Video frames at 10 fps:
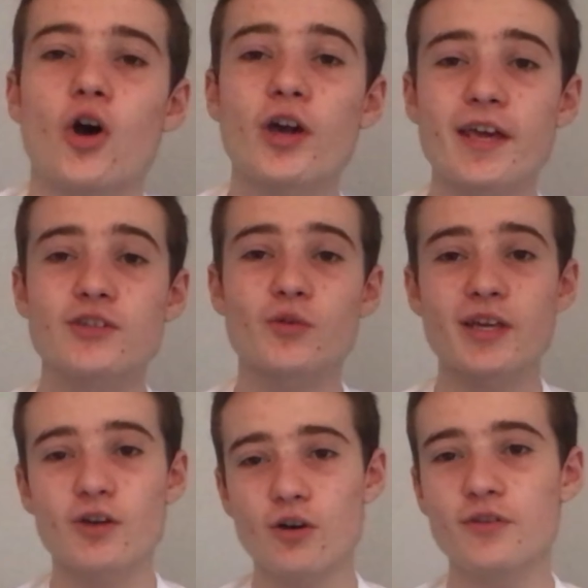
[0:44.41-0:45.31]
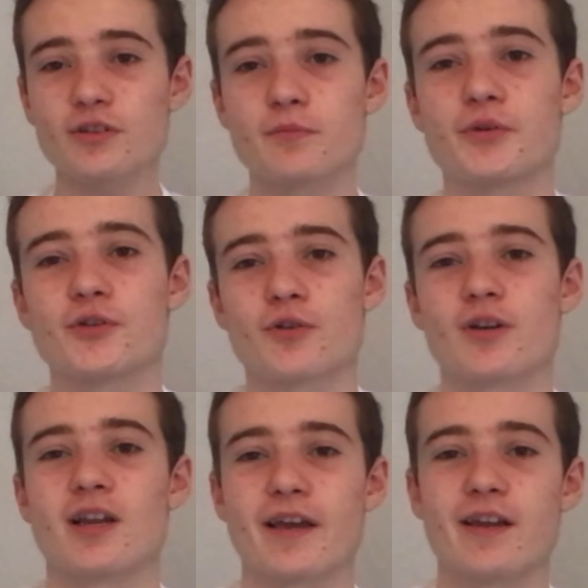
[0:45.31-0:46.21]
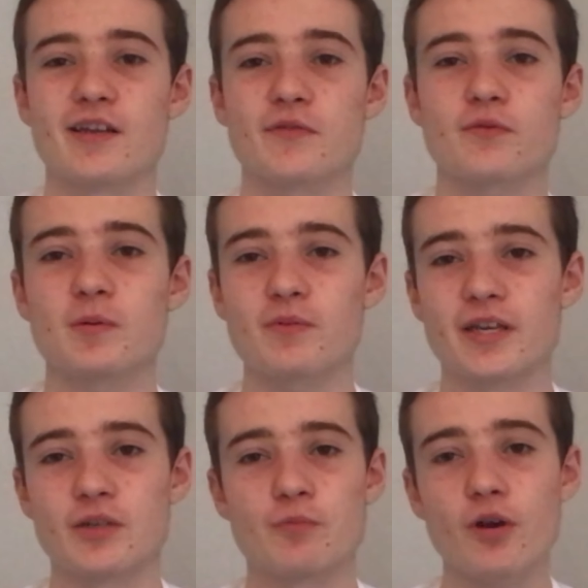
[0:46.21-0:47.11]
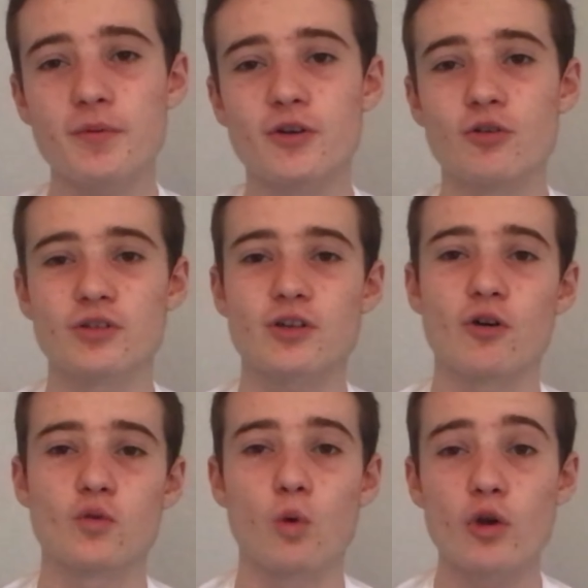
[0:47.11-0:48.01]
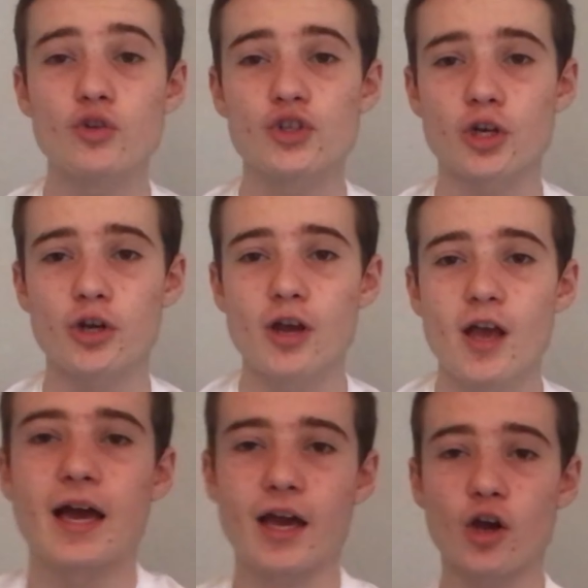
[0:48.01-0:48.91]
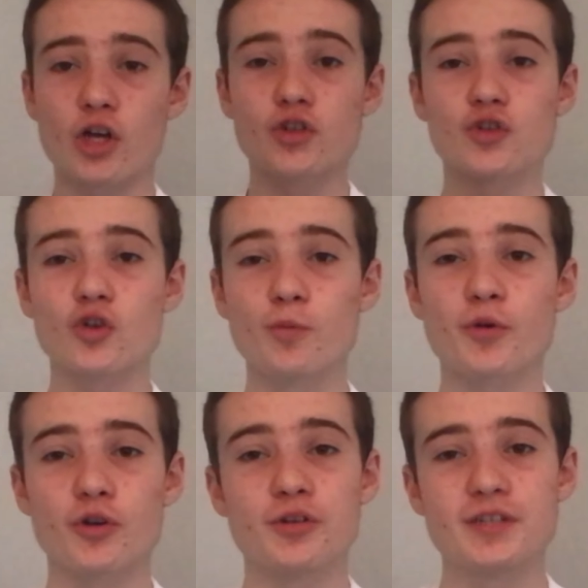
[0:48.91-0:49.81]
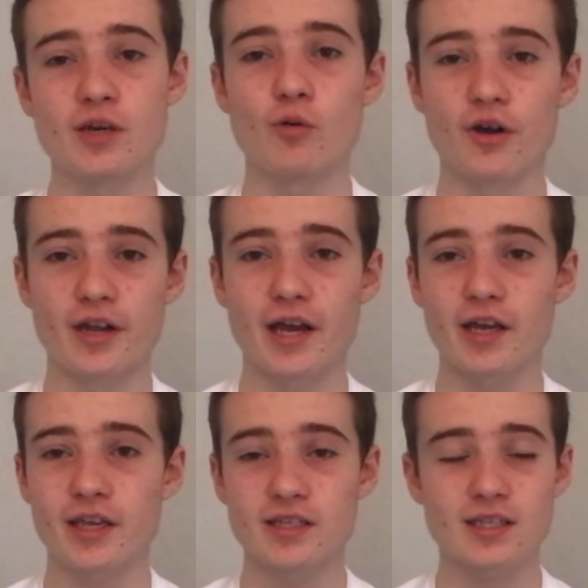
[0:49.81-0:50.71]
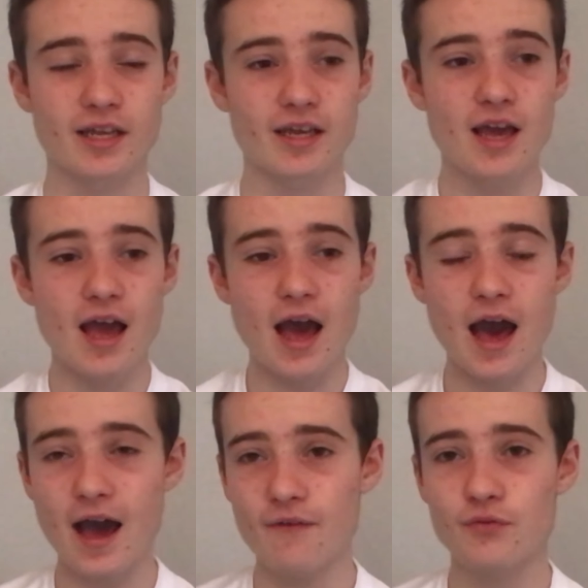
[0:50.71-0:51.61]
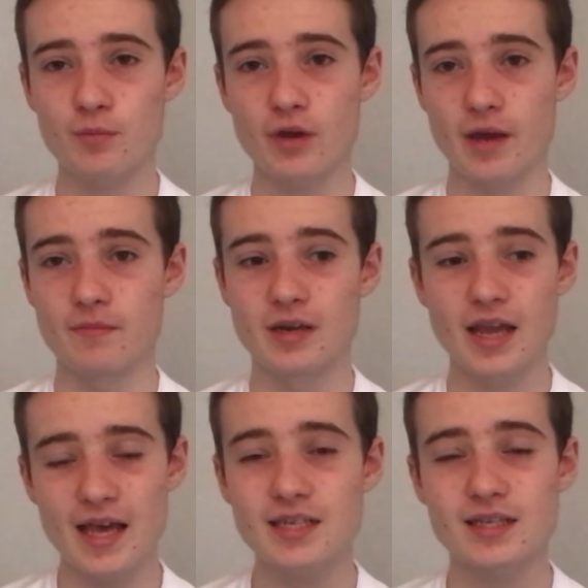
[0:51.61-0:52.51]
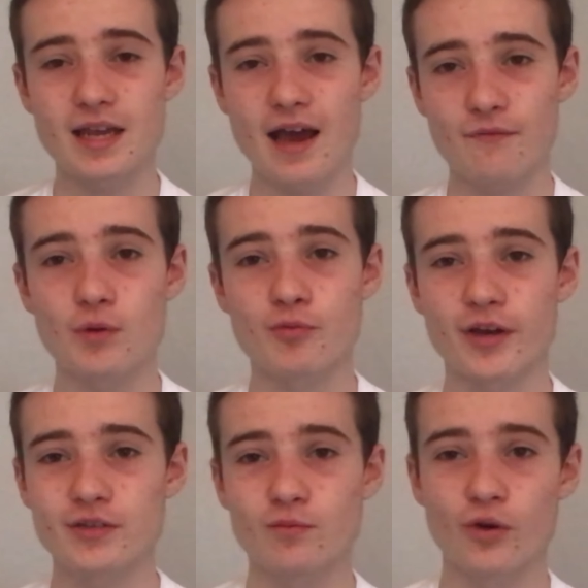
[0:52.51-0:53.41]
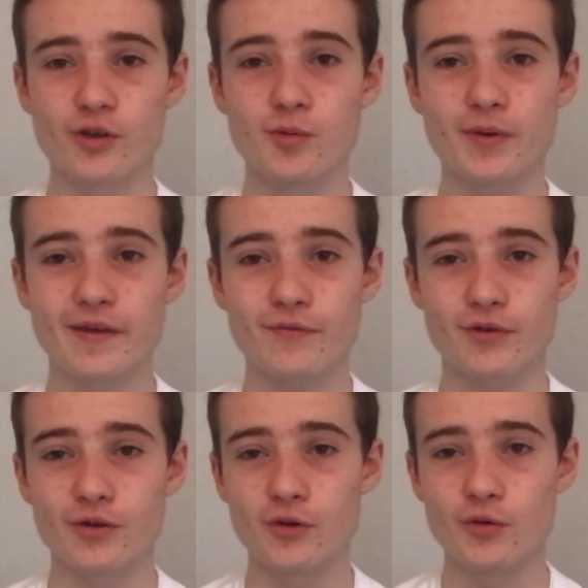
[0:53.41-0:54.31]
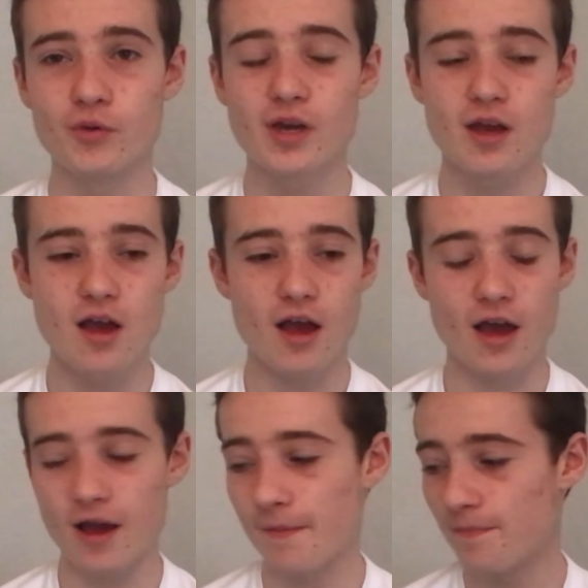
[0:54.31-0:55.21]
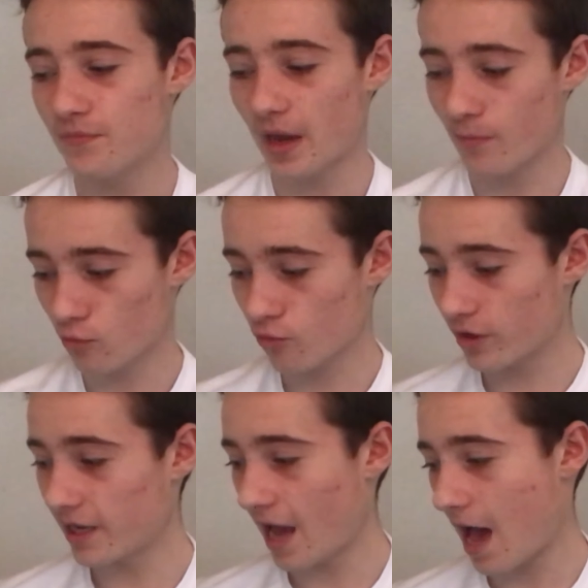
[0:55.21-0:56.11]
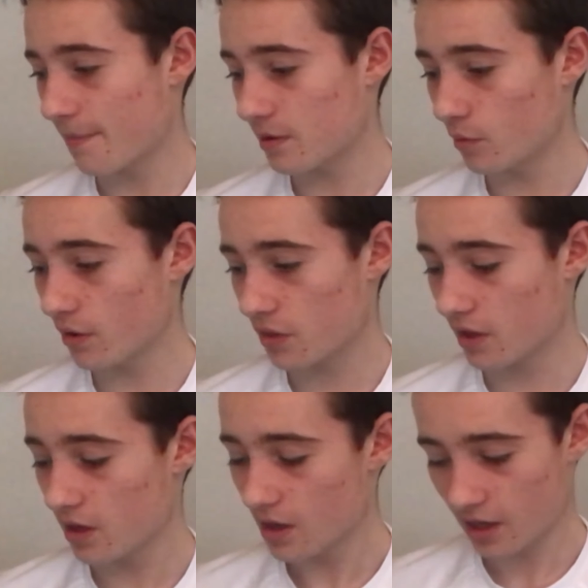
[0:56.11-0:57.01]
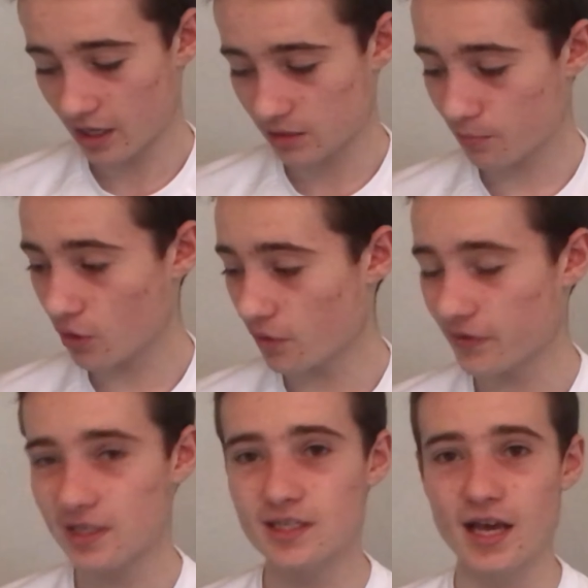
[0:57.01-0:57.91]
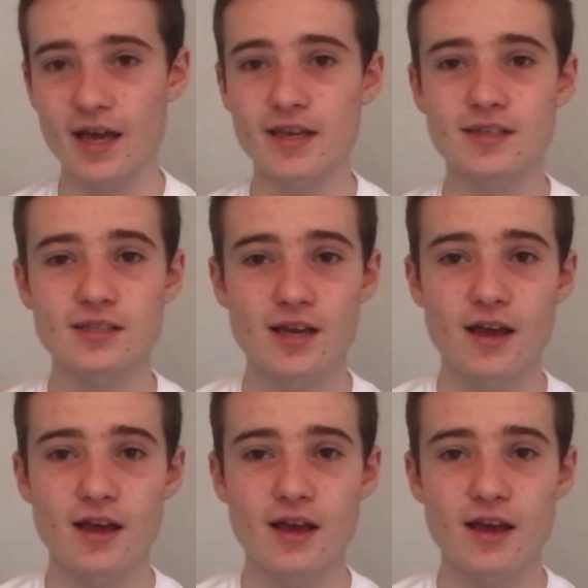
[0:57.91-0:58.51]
Okay, so I got this computer online. It's from a place you probably know. It's called Voucher. I got a super good deal on it. It's like less than half the price of what you'd pay for it new. I'm really happy with it. It's perfect size.